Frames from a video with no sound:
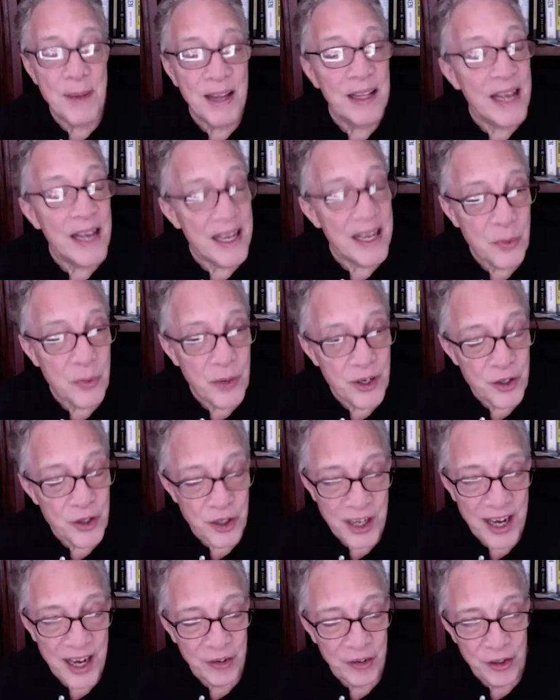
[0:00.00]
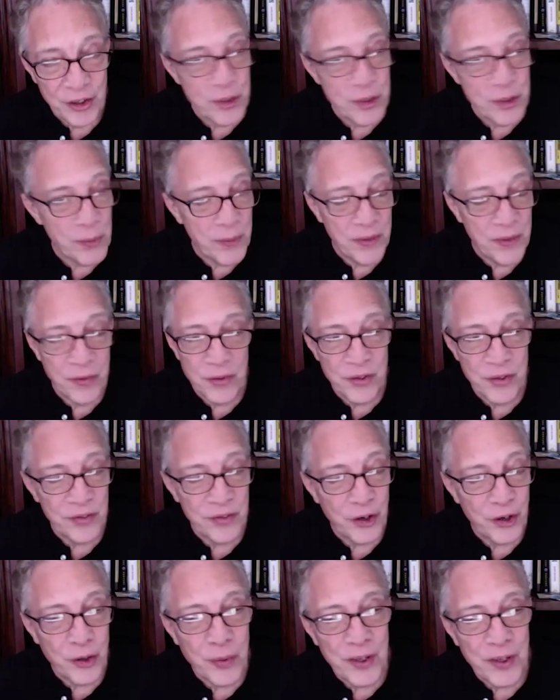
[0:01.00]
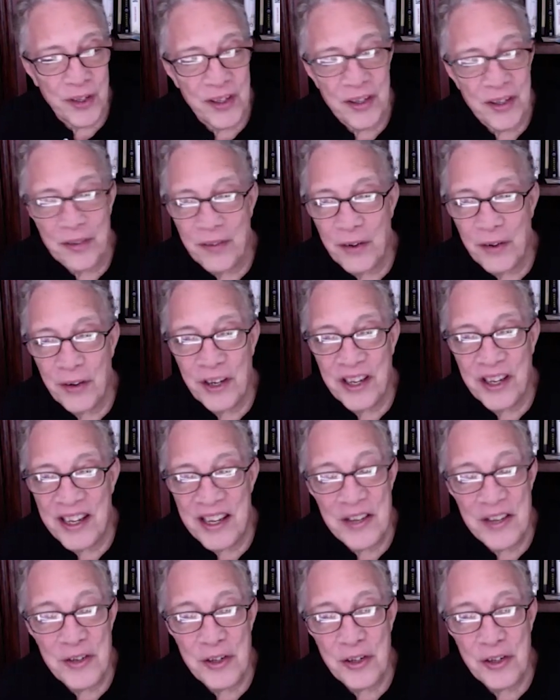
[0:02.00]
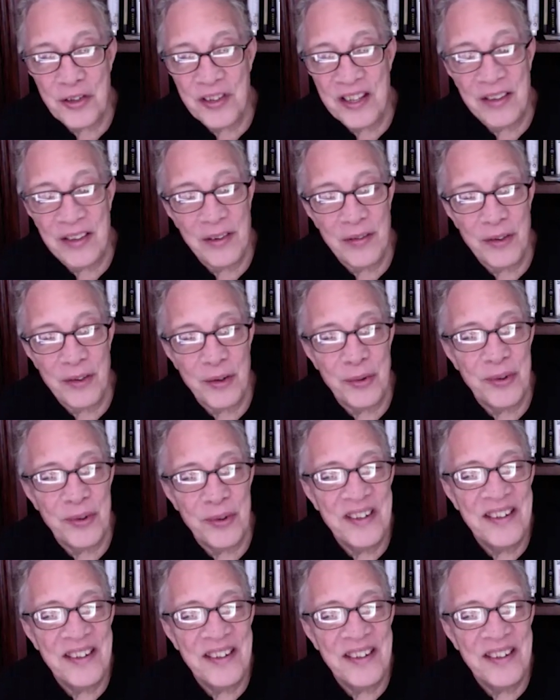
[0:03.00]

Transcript: my last question actually is, we went through this very quickly, very easy to interview.